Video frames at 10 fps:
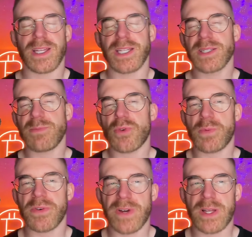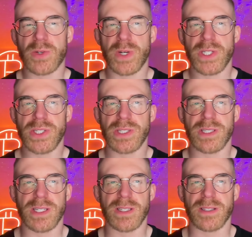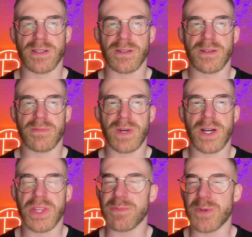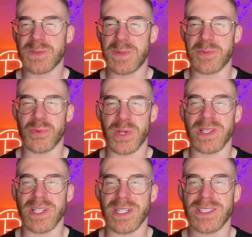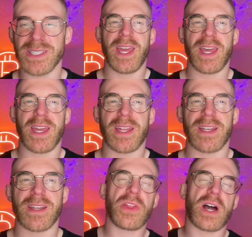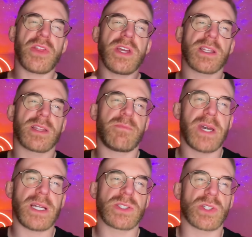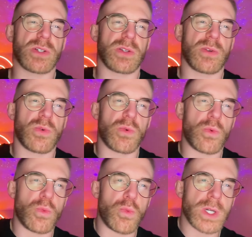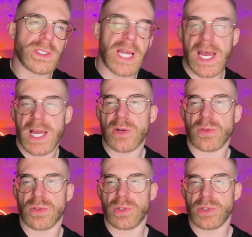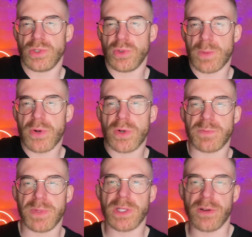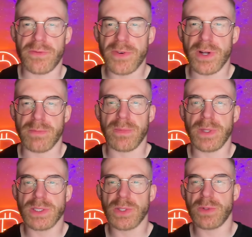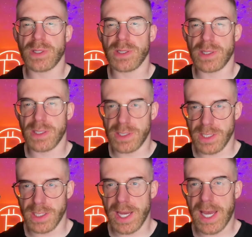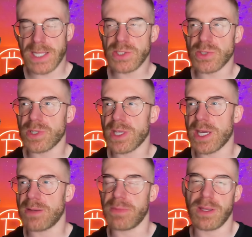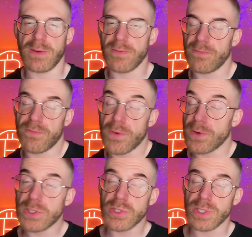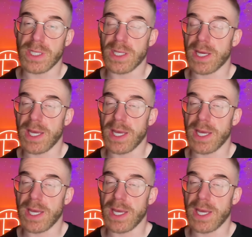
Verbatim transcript: It is a more profound question than I think most people realize. And I think it depends on what angle you approach Bitcoin from. So the answer can be virtually